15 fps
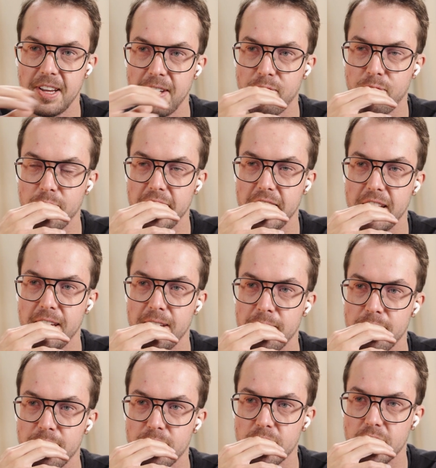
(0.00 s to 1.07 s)
if we,
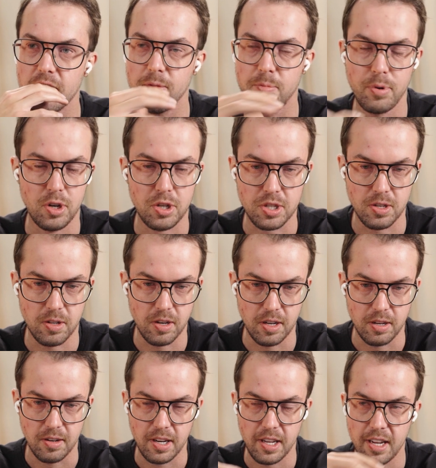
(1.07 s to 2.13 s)
personal
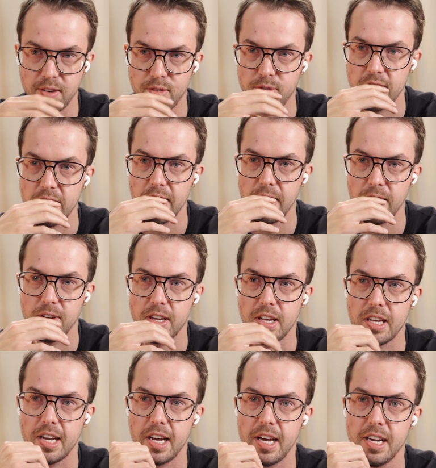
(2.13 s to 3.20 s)
note, if we
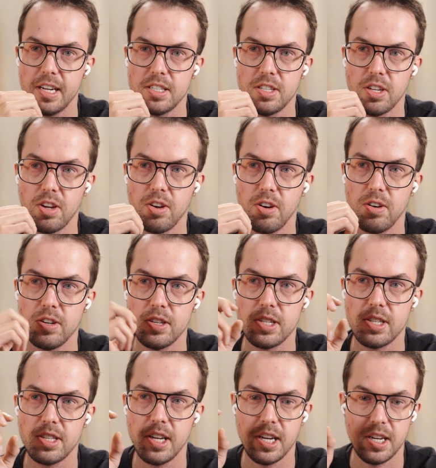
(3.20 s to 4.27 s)
look at the current
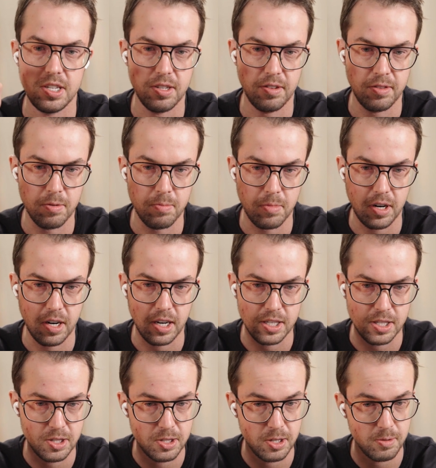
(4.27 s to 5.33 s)
stage of the
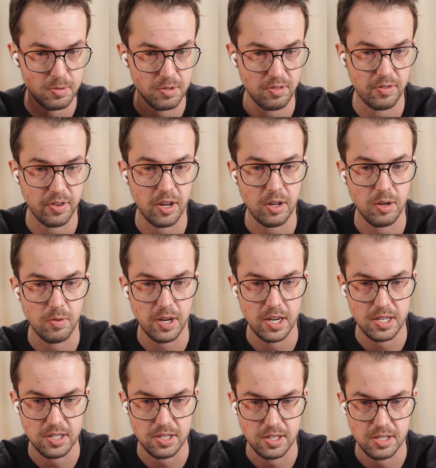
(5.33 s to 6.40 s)
markets in terms of
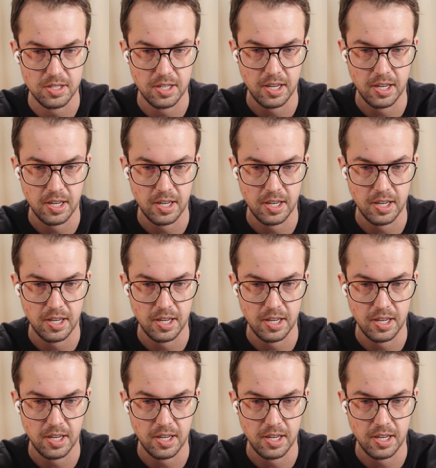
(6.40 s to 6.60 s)
valuations